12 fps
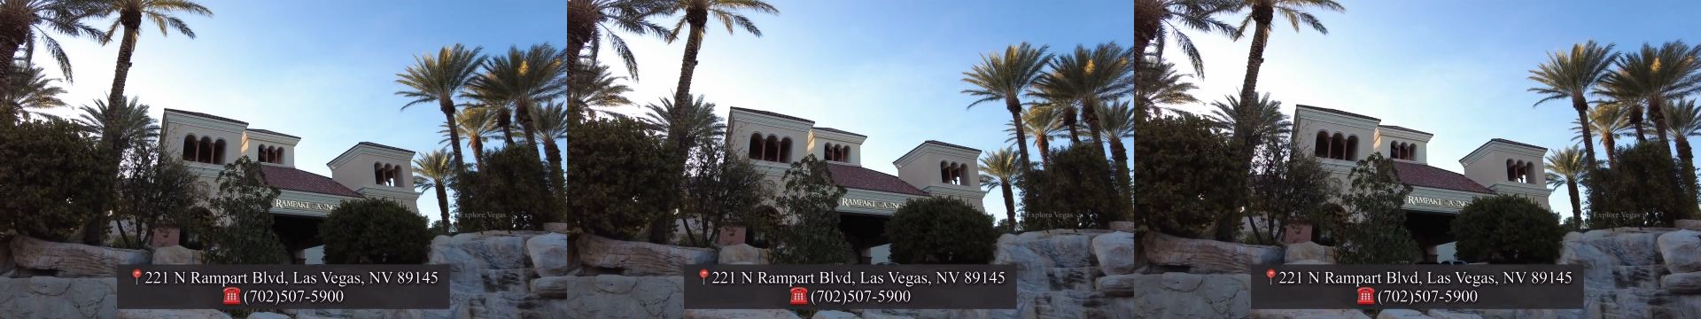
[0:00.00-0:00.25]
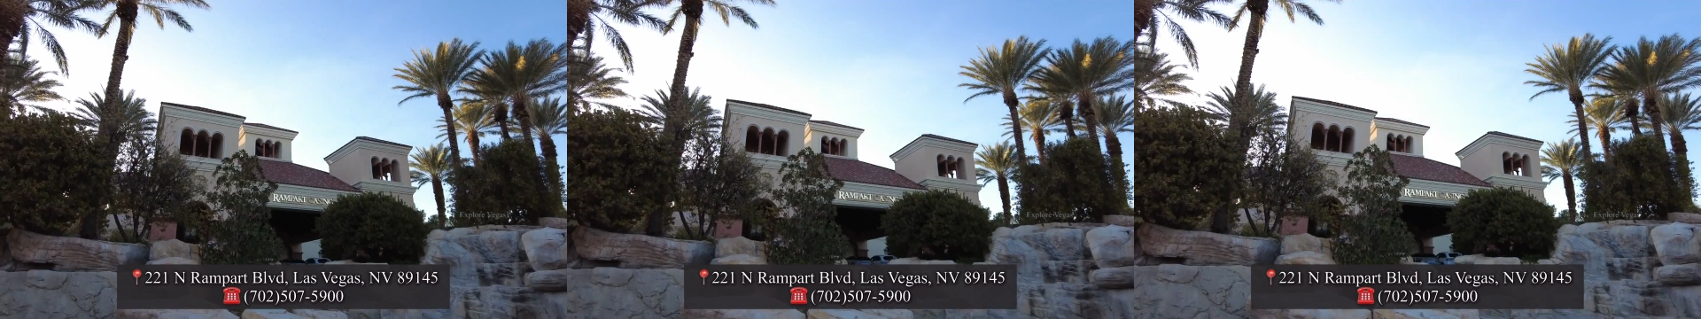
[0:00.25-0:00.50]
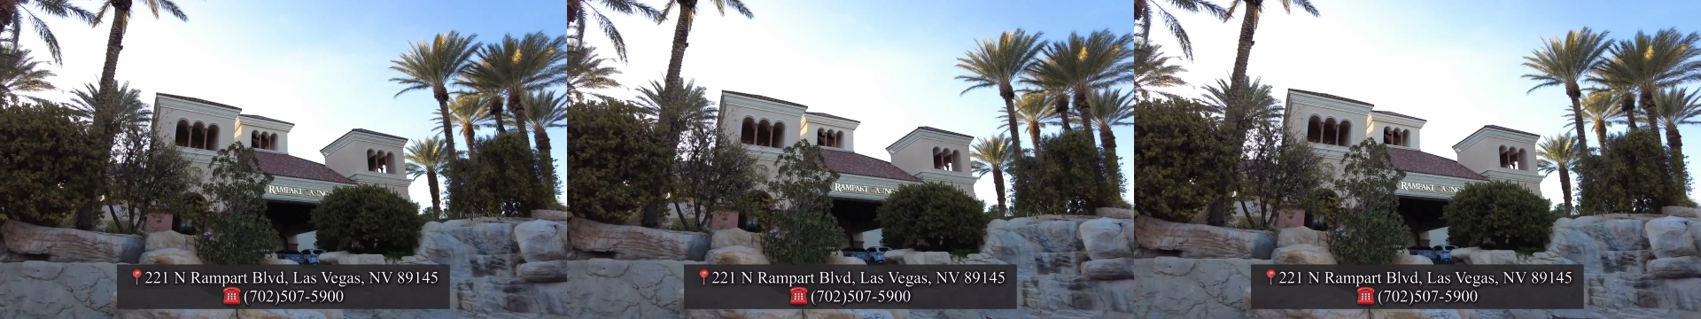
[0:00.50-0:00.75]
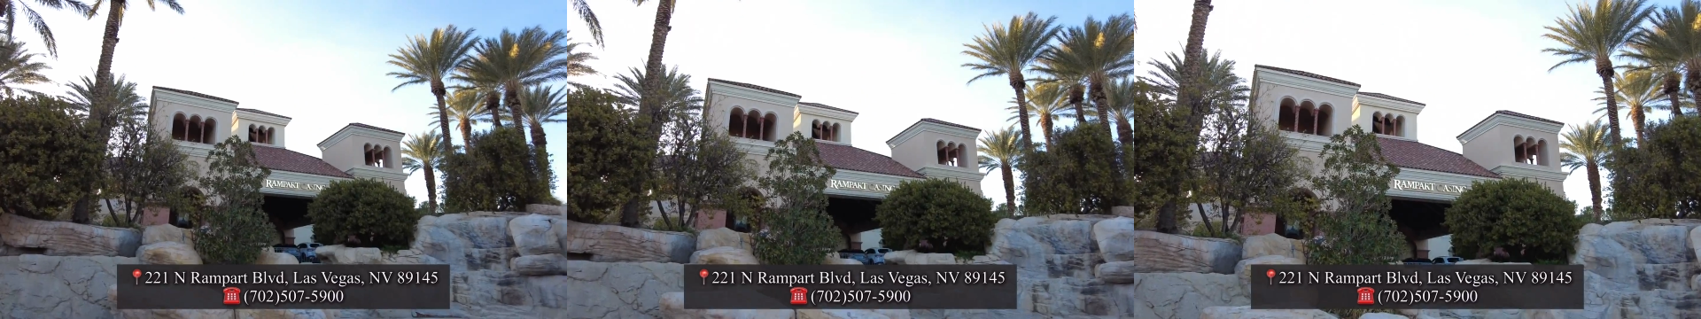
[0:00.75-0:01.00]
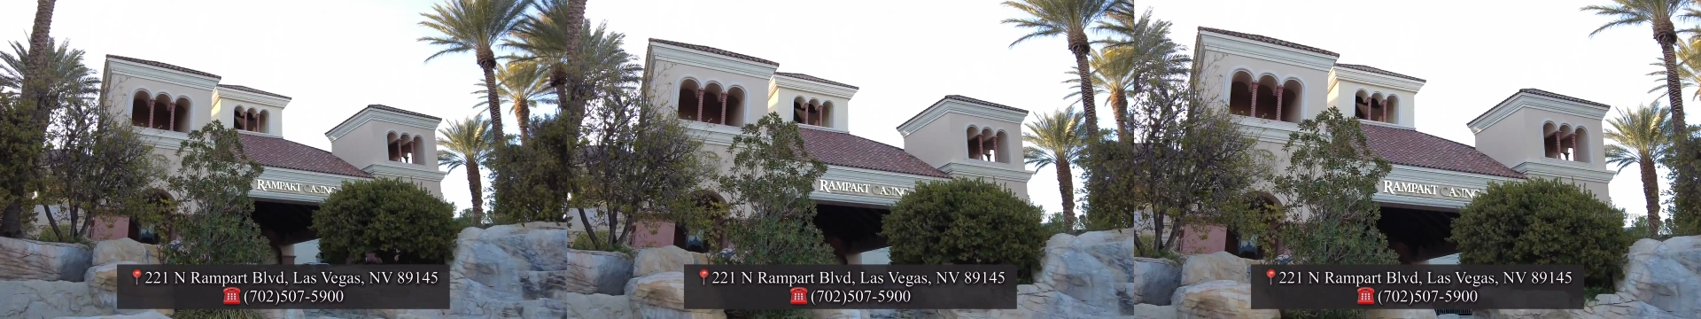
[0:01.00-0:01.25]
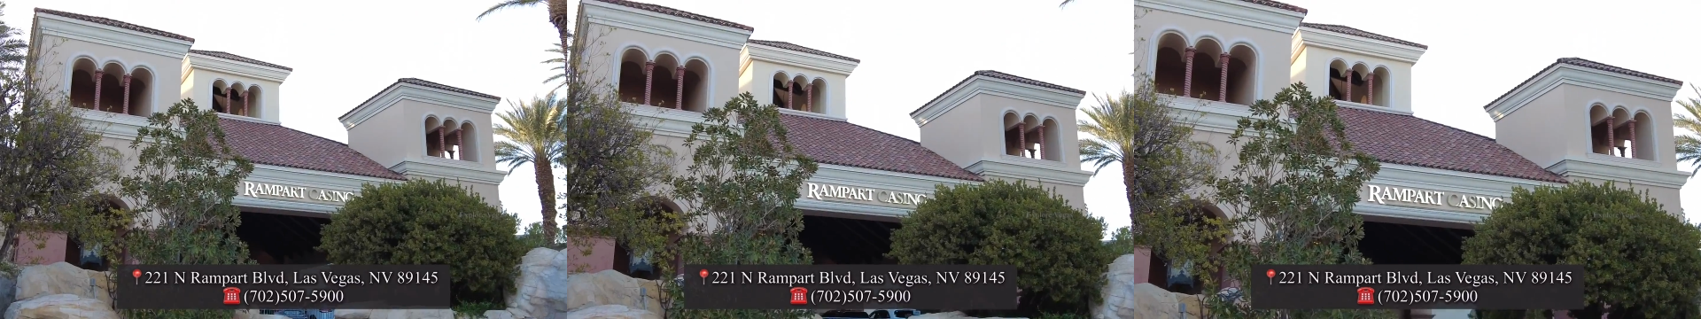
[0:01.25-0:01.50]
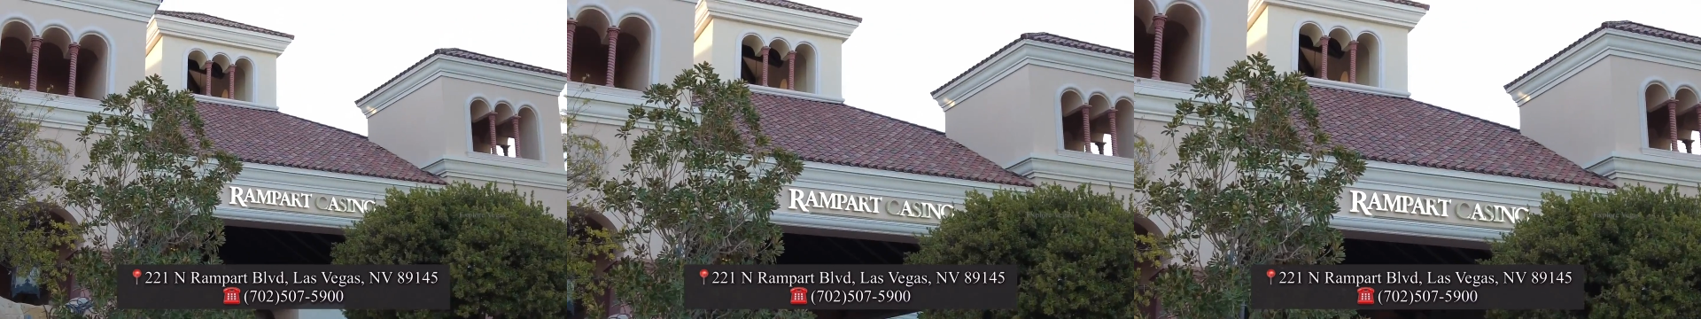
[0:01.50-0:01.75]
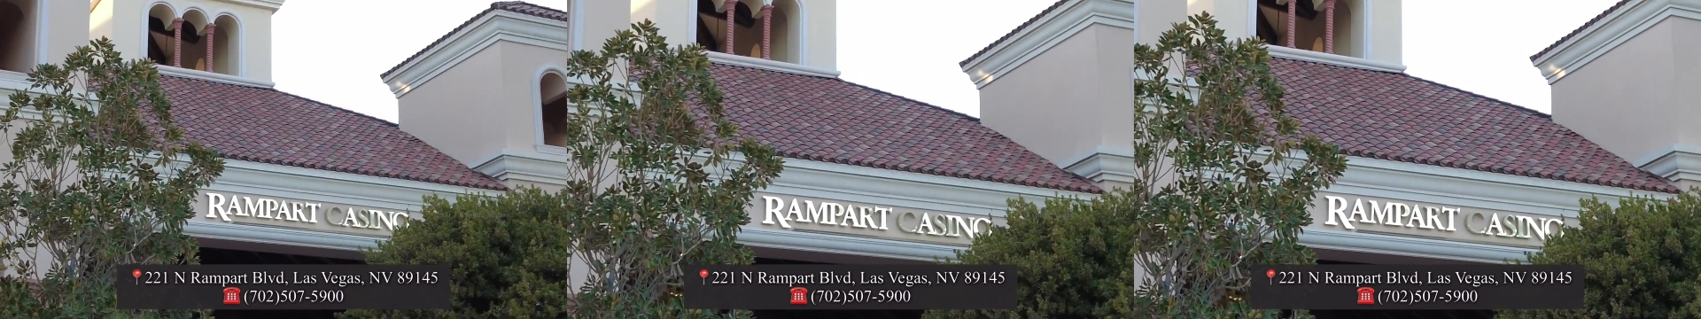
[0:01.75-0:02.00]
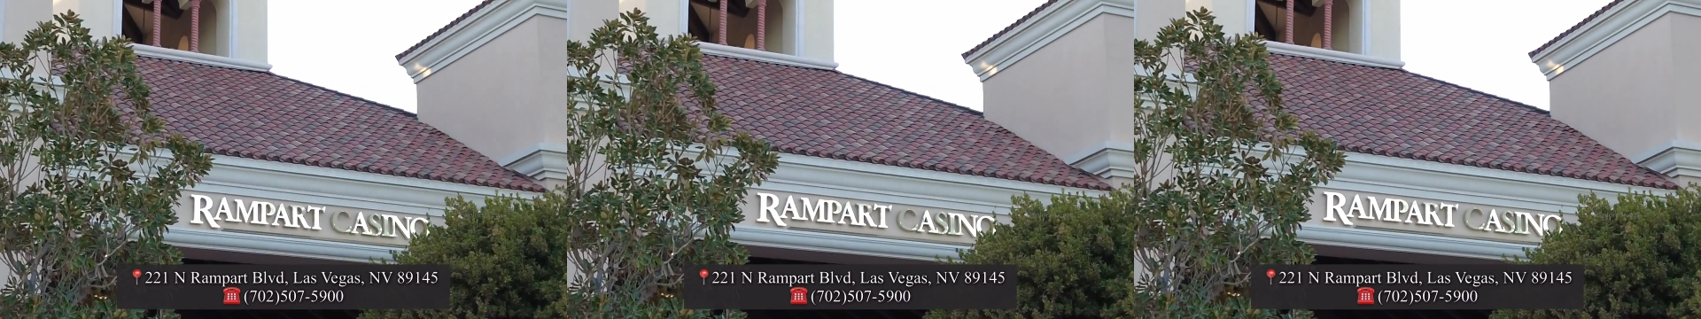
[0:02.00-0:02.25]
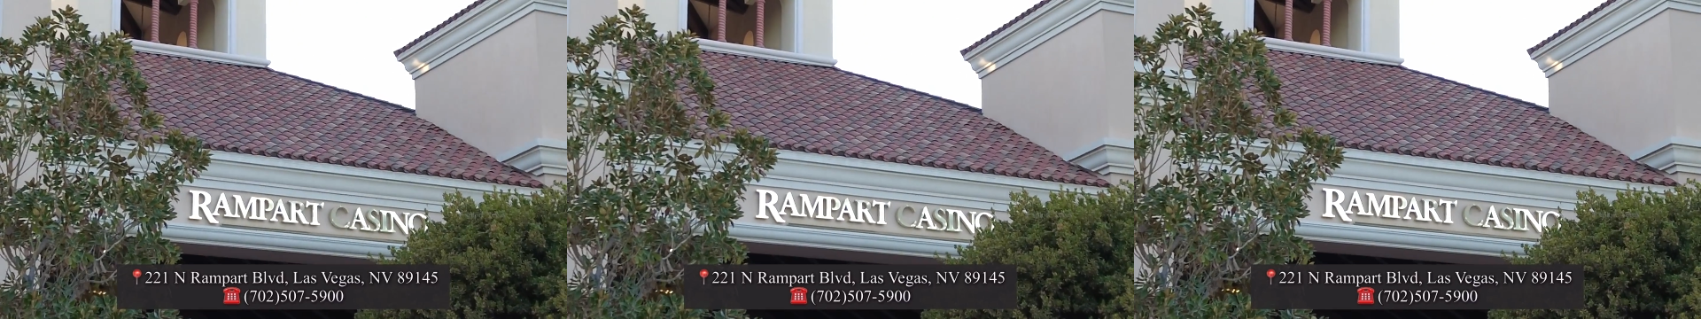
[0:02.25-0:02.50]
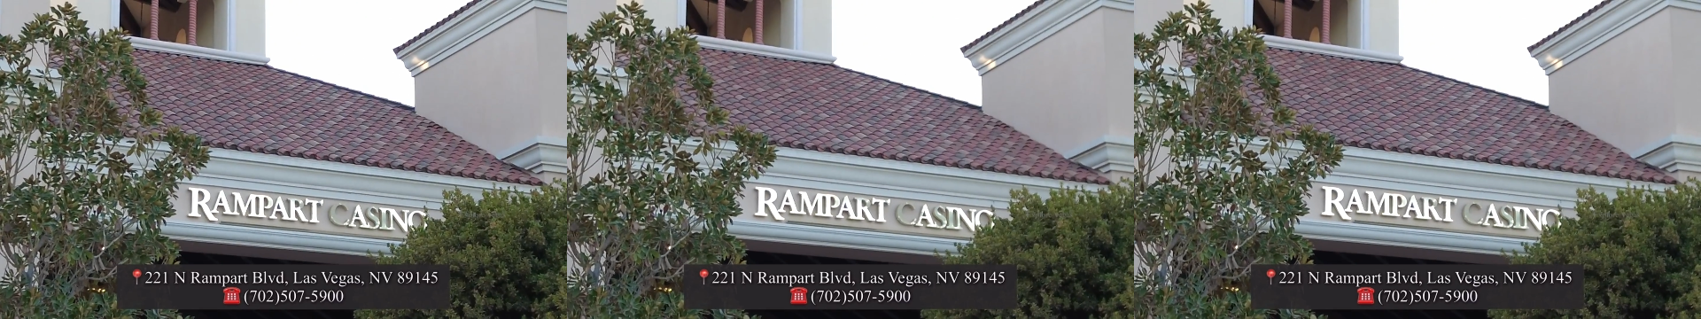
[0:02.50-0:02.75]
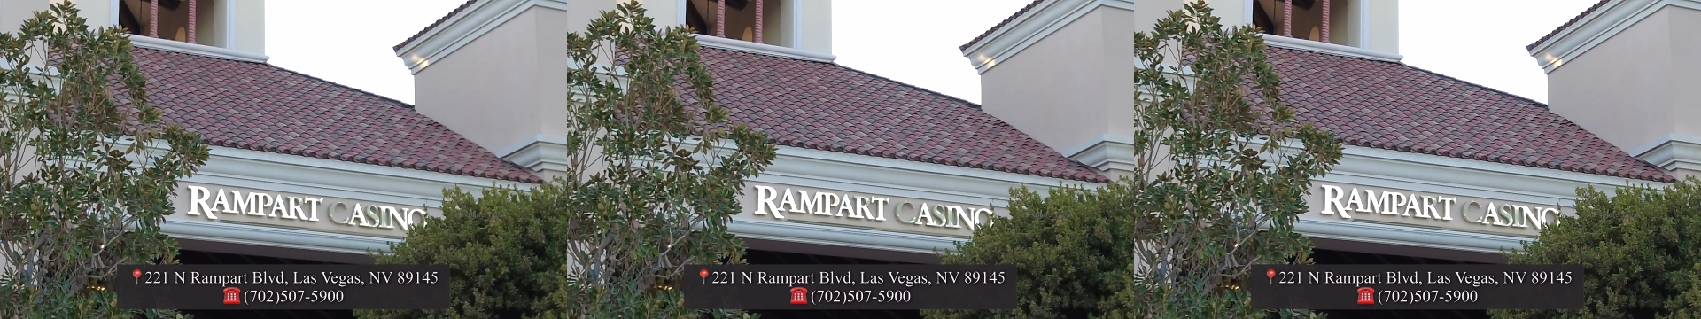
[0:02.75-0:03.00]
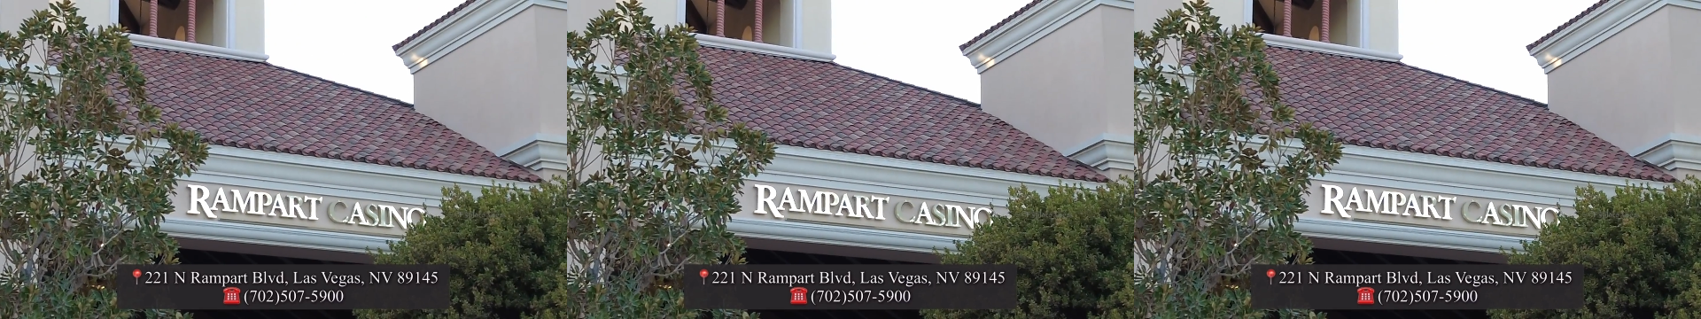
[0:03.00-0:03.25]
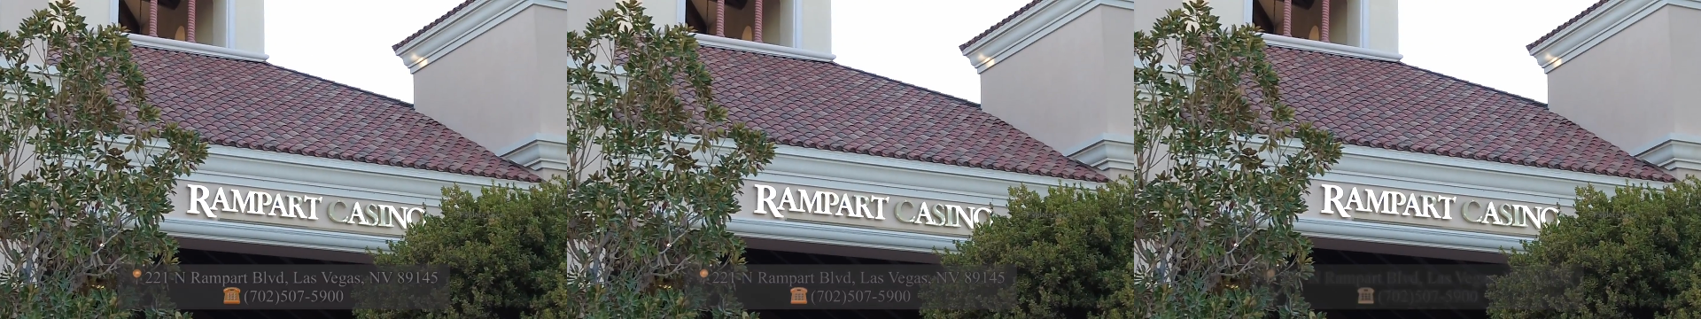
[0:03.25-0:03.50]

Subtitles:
Nobody's mouth can be seen.